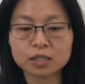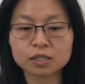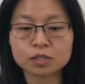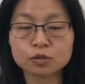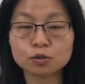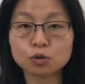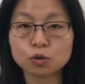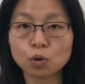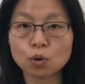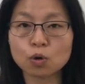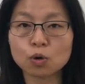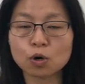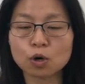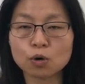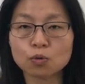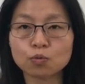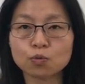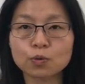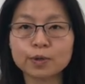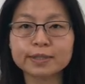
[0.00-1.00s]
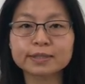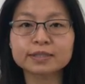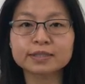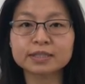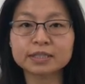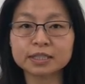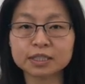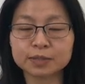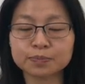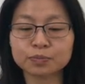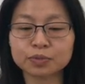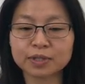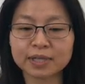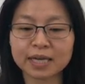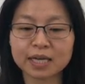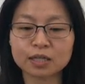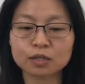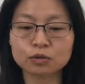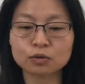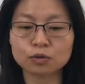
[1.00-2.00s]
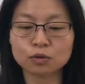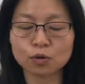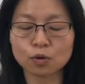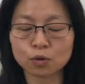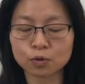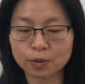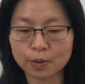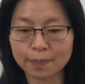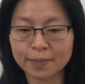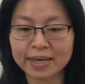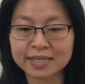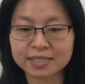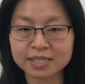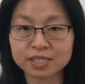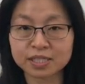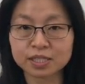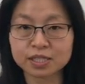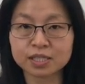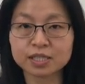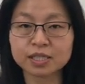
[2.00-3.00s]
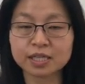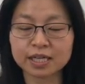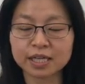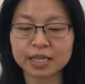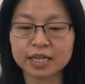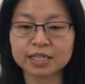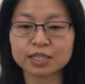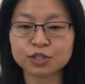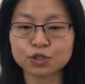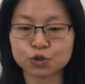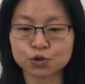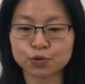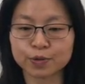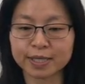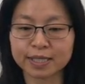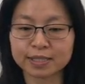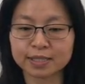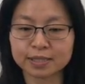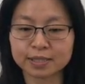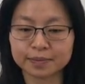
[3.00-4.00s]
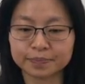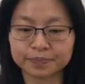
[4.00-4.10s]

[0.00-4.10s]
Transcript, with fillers: this logger will display log messages in strings.